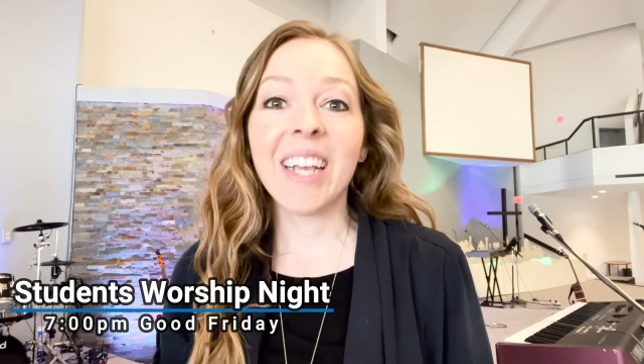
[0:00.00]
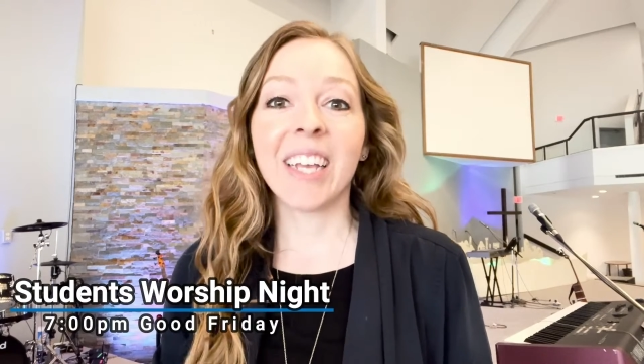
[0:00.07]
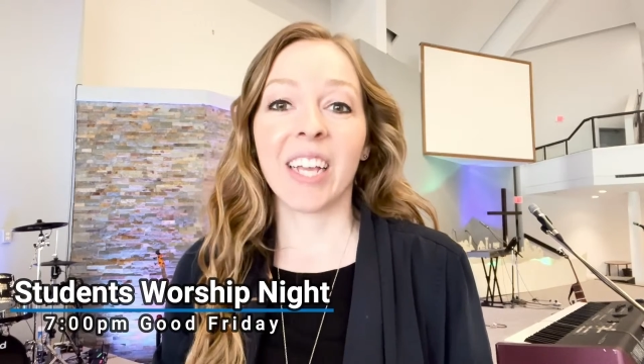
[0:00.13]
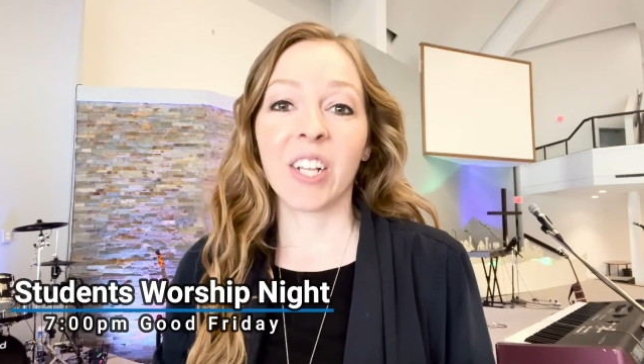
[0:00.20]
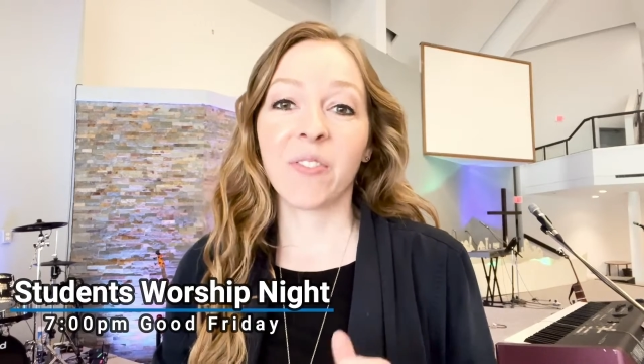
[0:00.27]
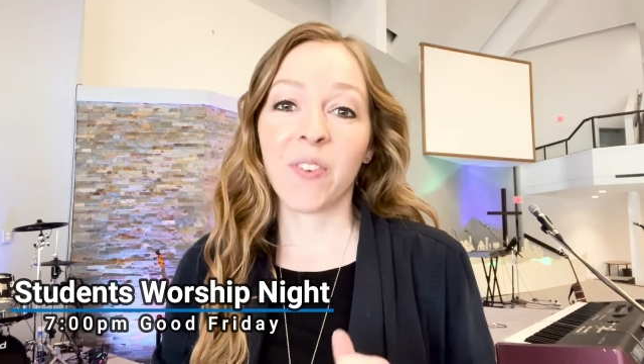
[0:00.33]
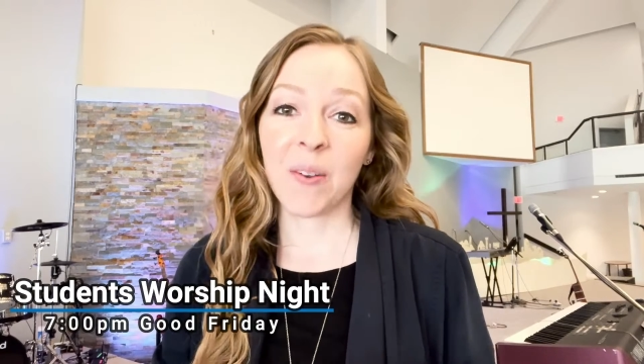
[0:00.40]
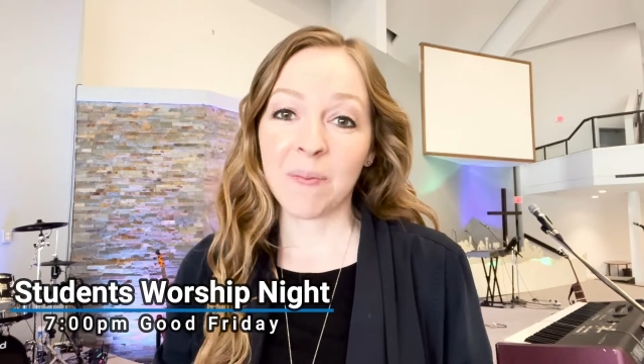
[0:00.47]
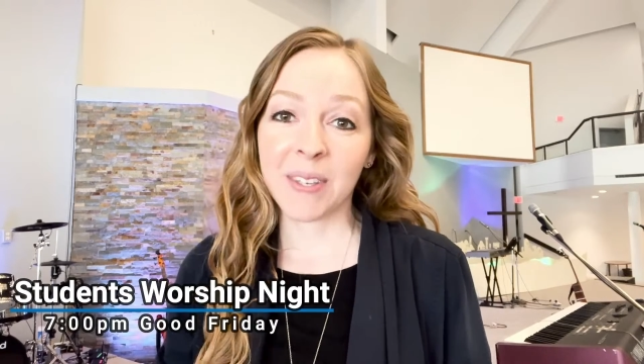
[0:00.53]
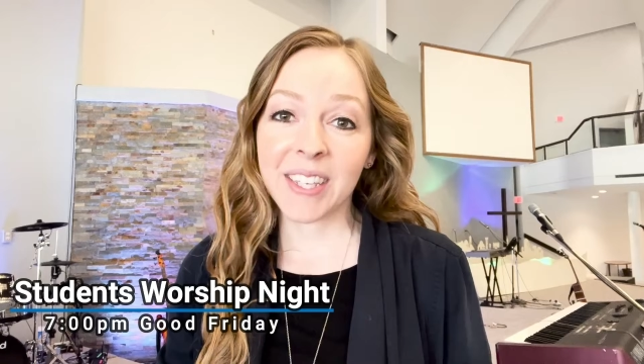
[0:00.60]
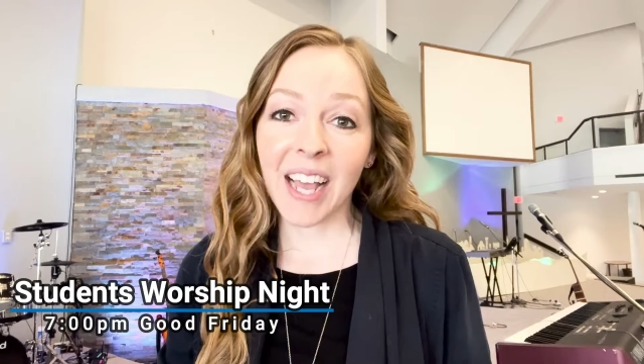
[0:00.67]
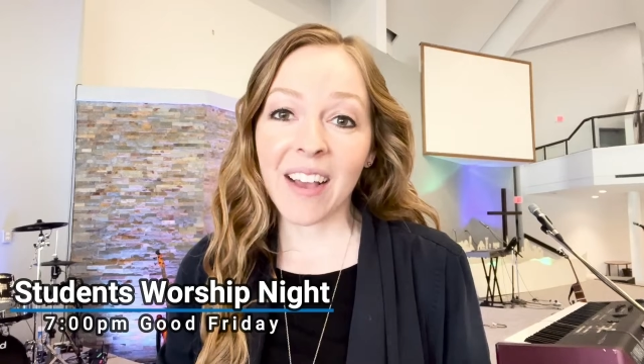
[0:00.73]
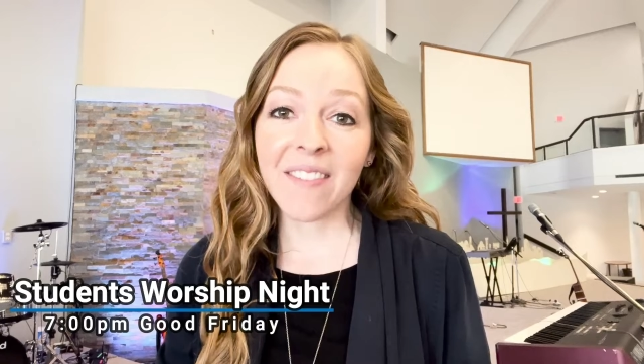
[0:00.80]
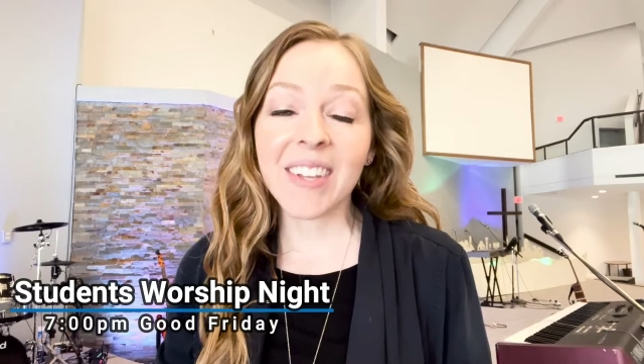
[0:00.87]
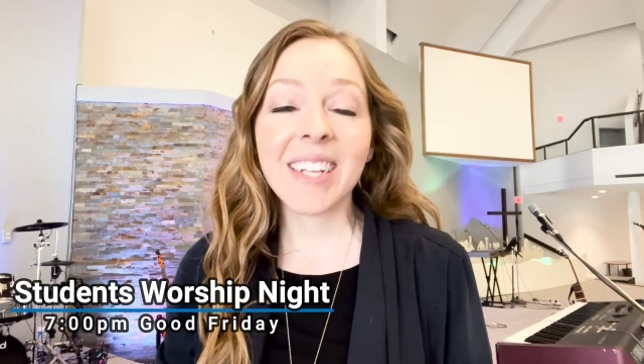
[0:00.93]
It's from
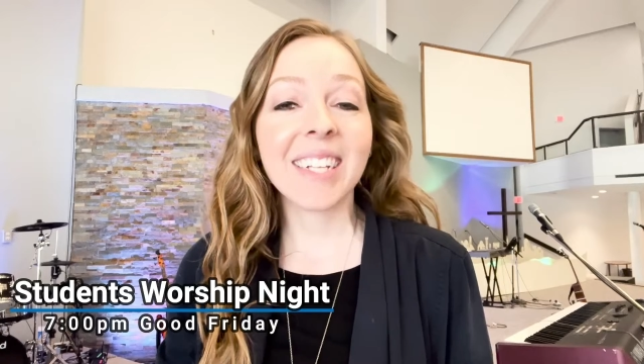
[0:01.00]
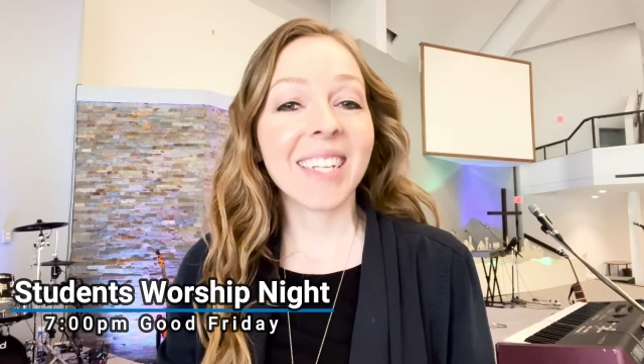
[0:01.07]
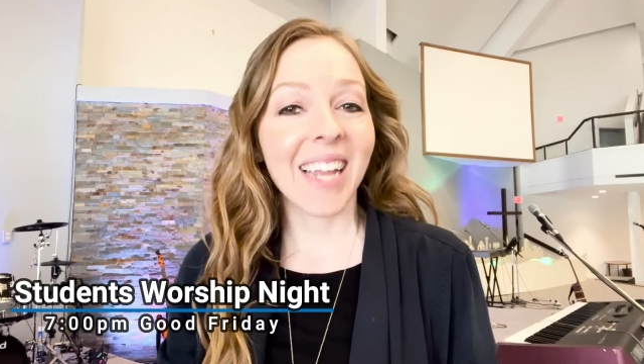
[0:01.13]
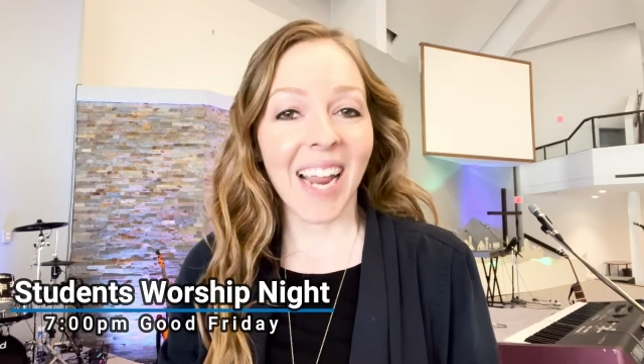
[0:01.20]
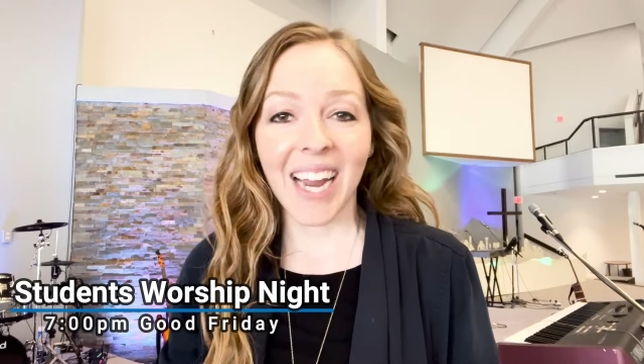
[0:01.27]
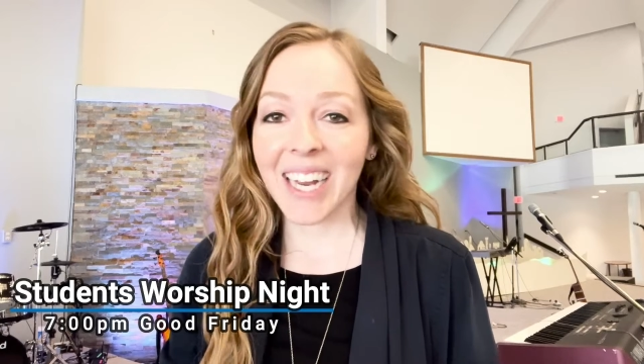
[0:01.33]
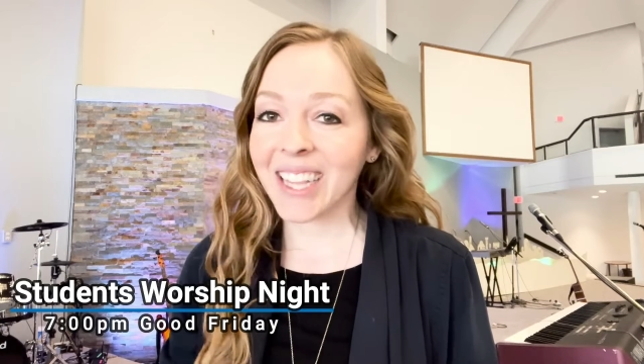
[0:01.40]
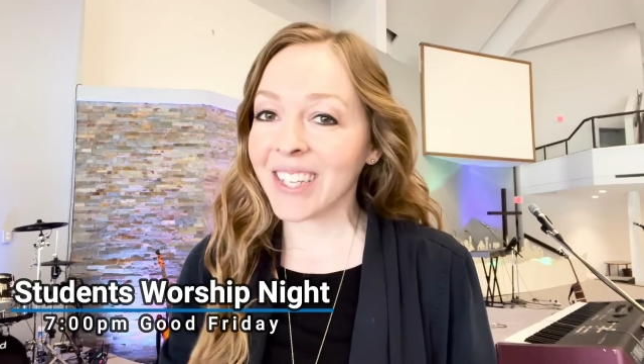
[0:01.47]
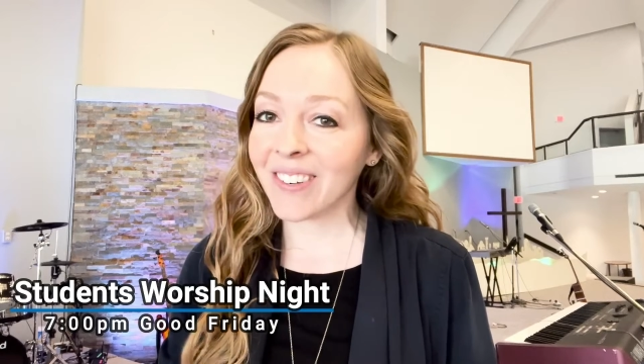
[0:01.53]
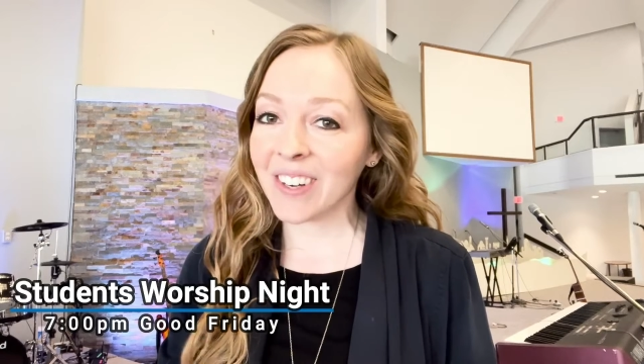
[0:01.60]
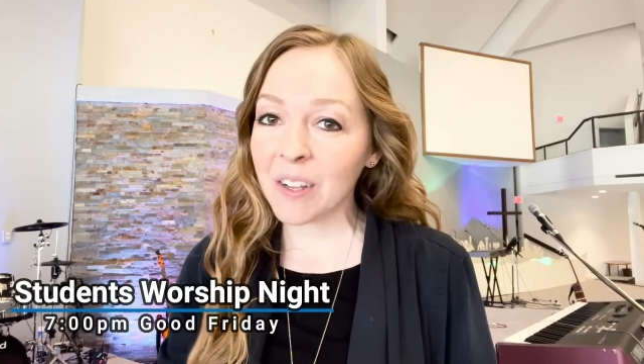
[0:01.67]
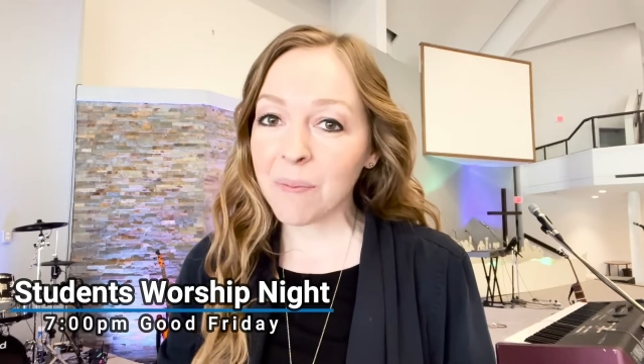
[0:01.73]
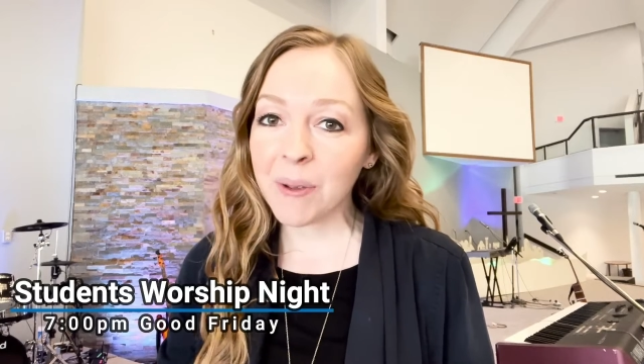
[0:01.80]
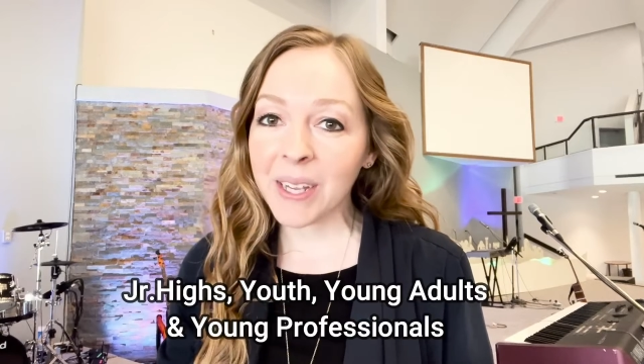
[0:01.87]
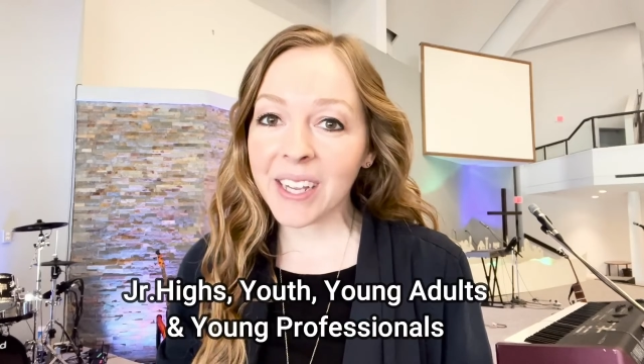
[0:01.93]
7 to
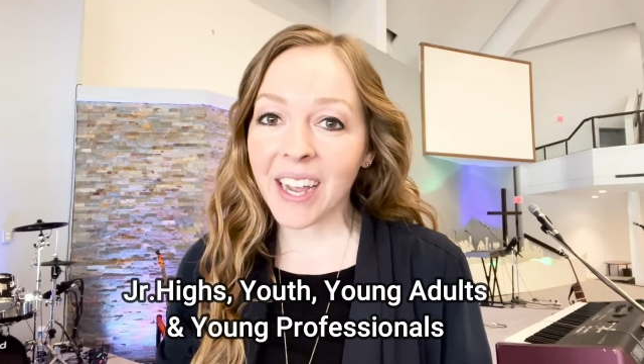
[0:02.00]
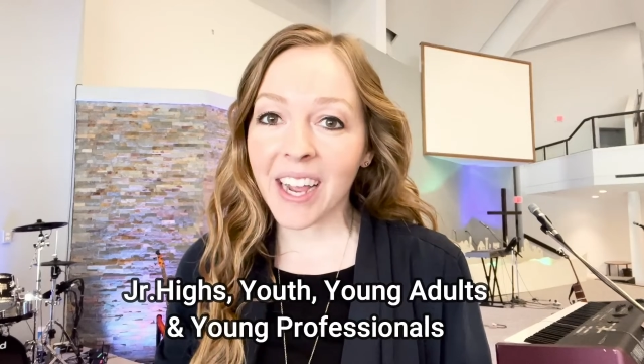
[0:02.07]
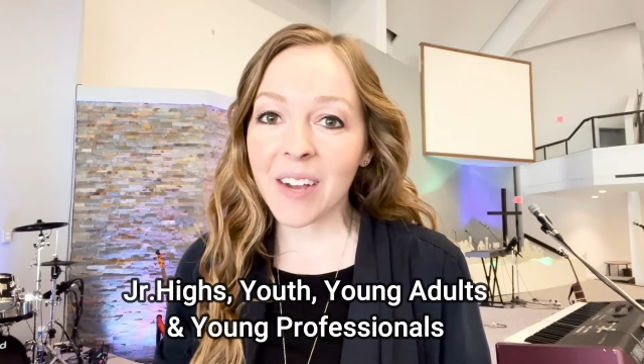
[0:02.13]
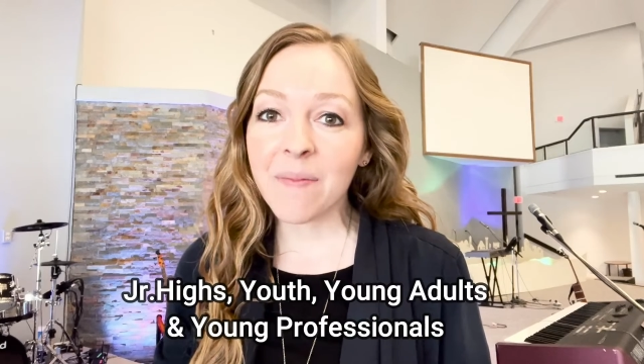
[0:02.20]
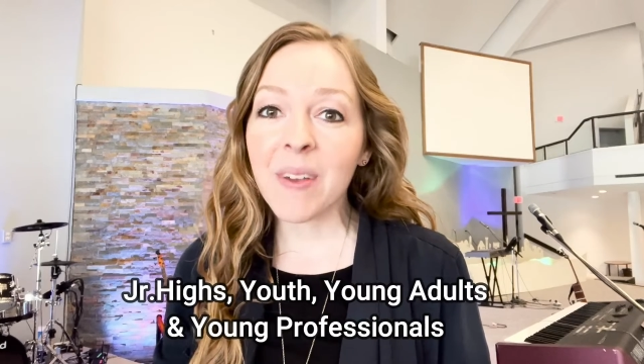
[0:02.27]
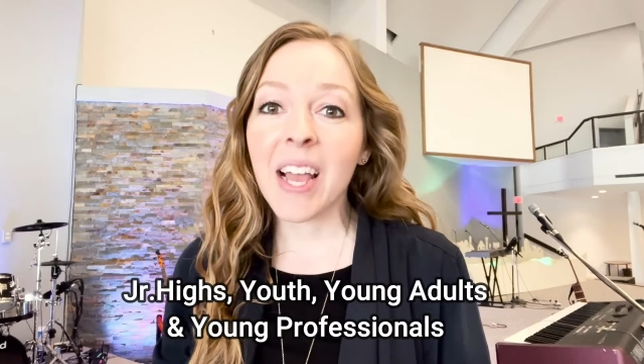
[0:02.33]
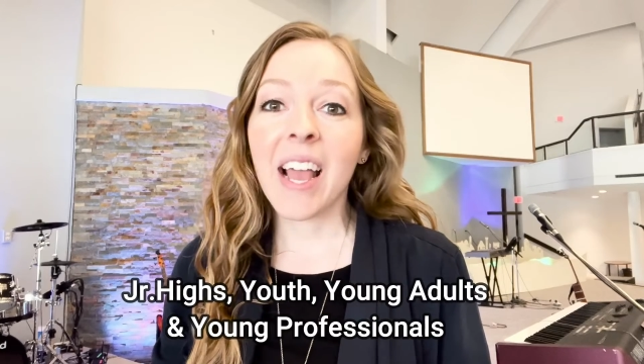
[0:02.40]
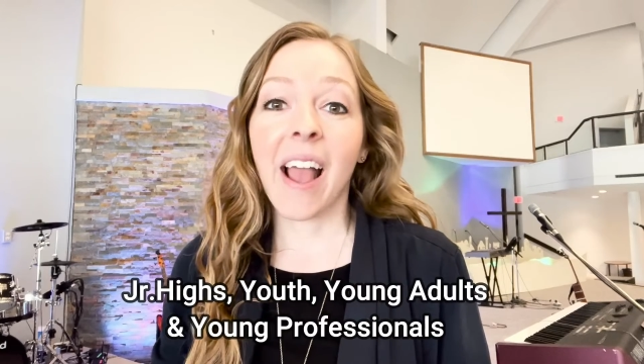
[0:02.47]
8.30 p.m.